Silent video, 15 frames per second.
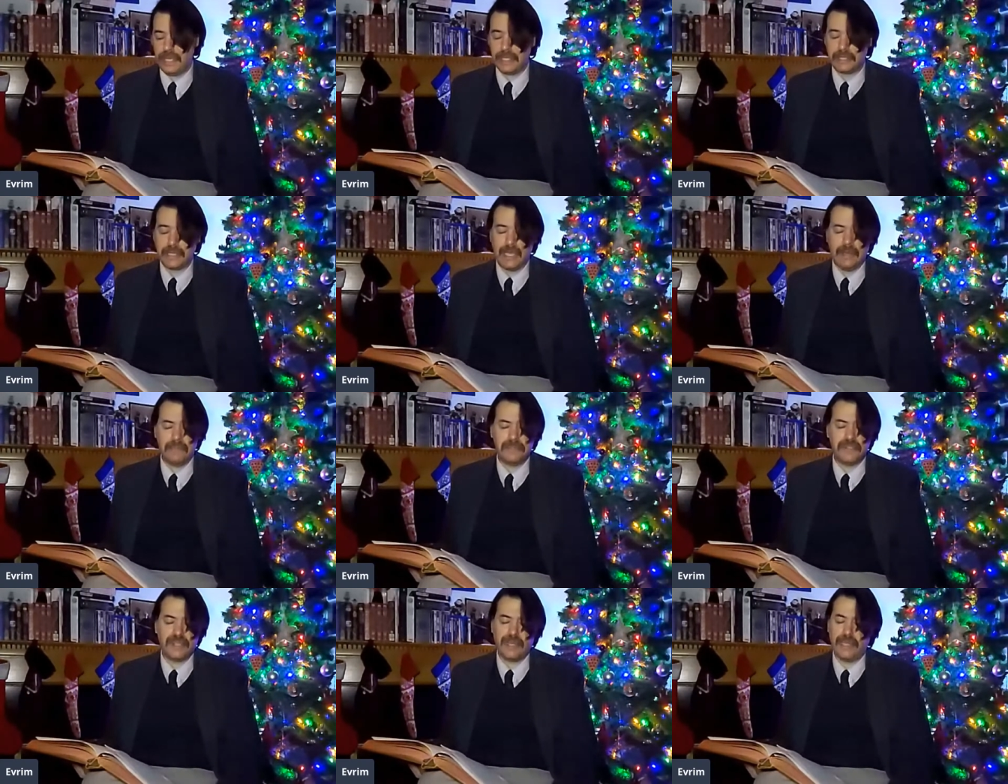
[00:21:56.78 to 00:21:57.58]
it
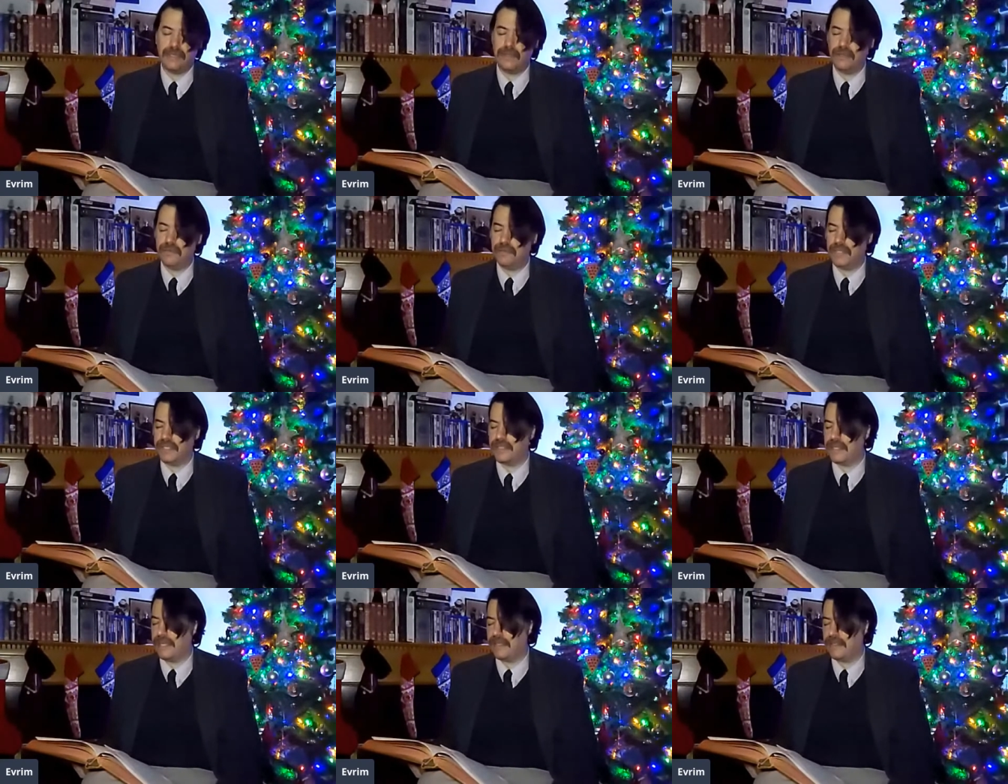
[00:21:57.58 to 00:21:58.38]
comes, and I know
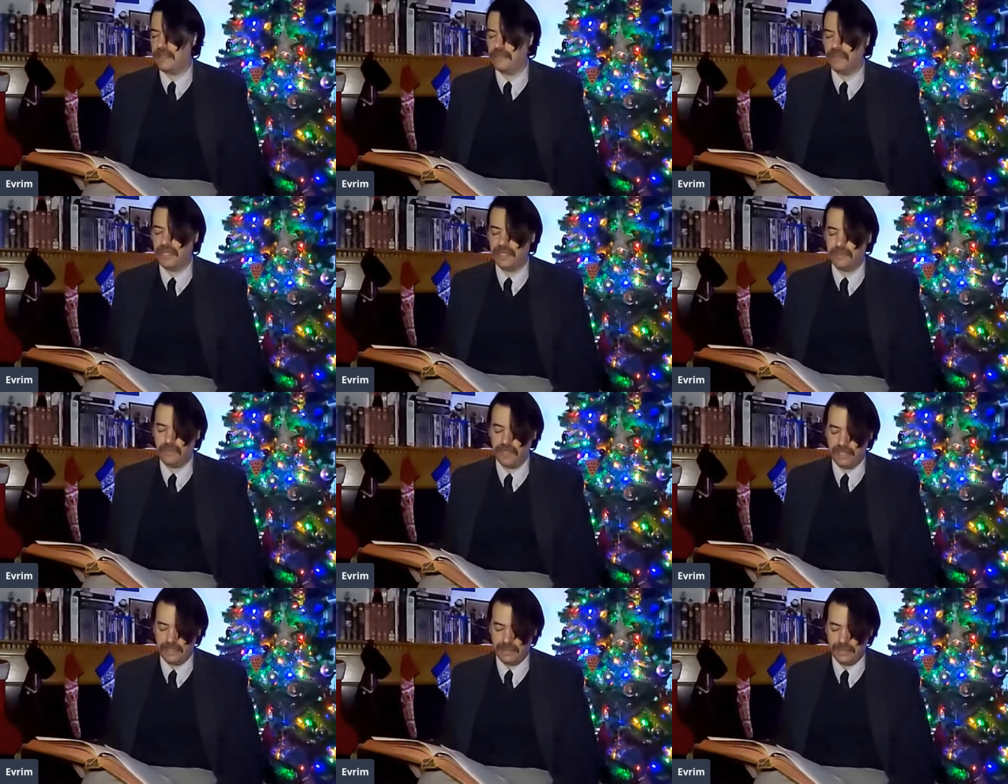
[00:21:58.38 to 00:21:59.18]
exactly what it
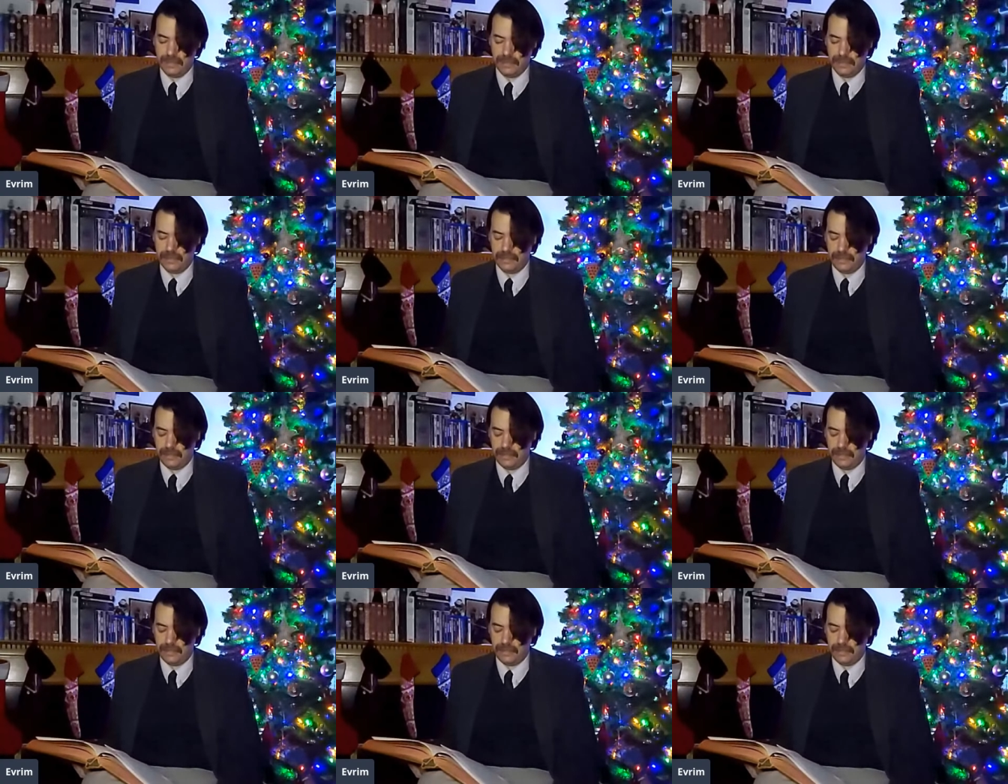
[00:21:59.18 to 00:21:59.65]
wants.